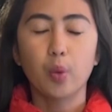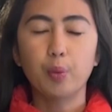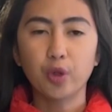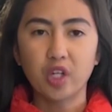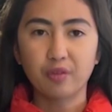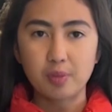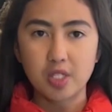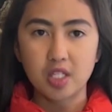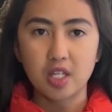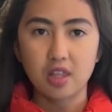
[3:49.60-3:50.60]
Reporting from
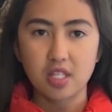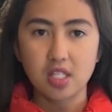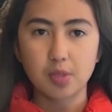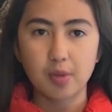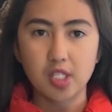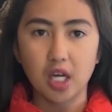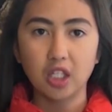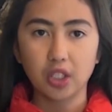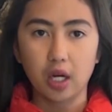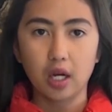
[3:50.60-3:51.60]
Sydney, this has been
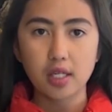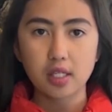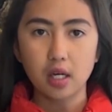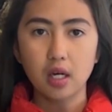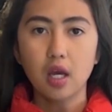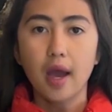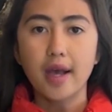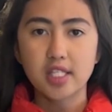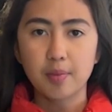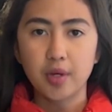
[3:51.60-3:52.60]
Sasha Hasa,
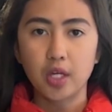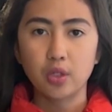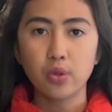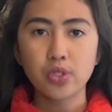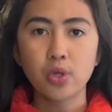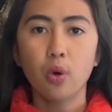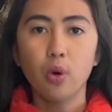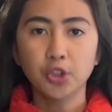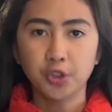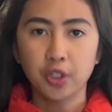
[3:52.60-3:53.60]
SMNI News,
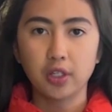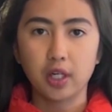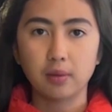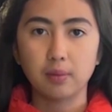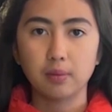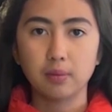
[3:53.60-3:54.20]
Australia.